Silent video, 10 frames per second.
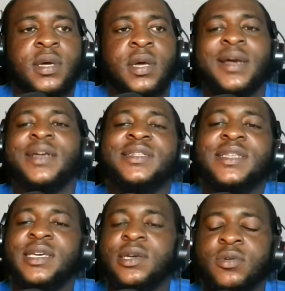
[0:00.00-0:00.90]

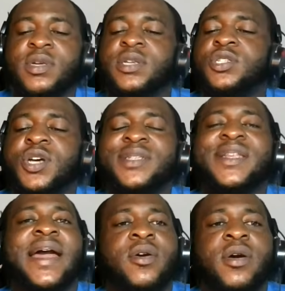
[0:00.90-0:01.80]
Skill is just
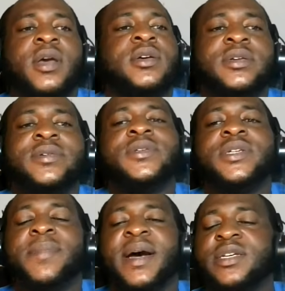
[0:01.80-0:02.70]
like,
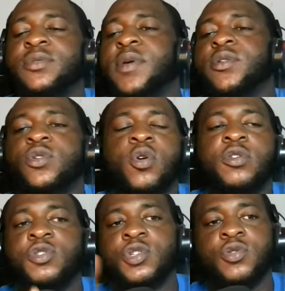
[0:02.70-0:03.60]
imagine when you go to
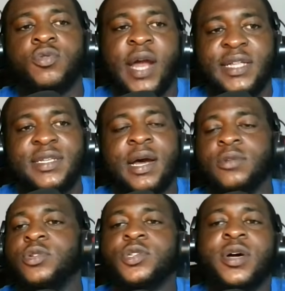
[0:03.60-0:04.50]
school right now to
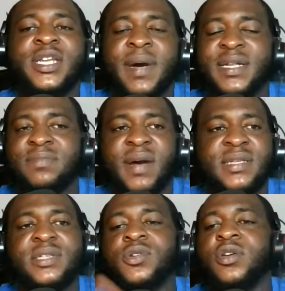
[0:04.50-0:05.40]
study
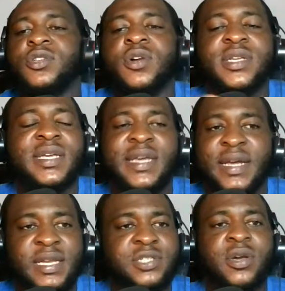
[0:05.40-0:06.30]
mathematics, or you study
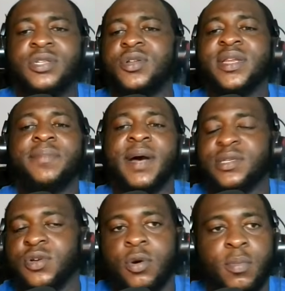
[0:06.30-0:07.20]
English, or you study mass
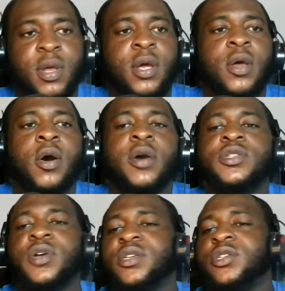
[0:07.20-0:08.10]
comm, or you
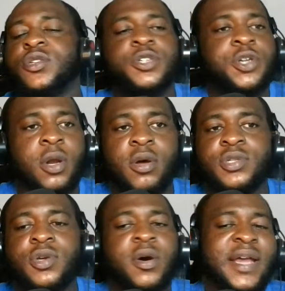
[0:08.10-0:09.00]
study sociology,
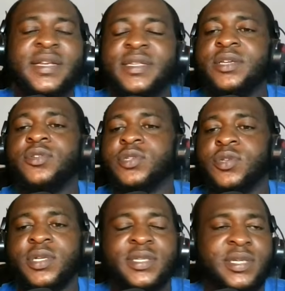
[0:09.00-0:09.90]
or anything you
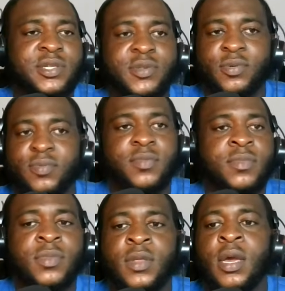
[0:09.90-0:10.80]
studied in school.
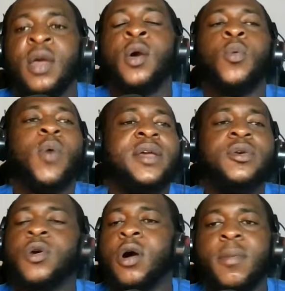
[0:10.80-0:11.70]
When you
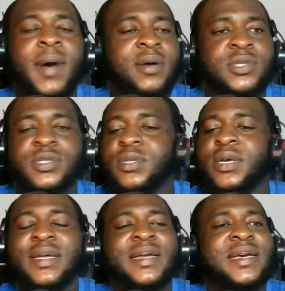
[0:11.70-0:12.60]
come out,
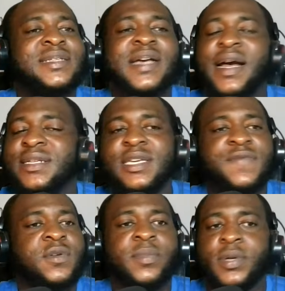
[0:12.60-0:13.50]
it can't give you
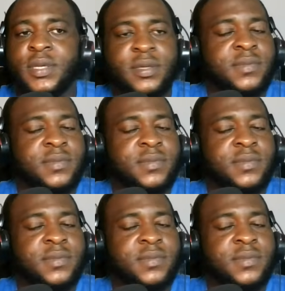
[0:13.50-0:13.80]
money.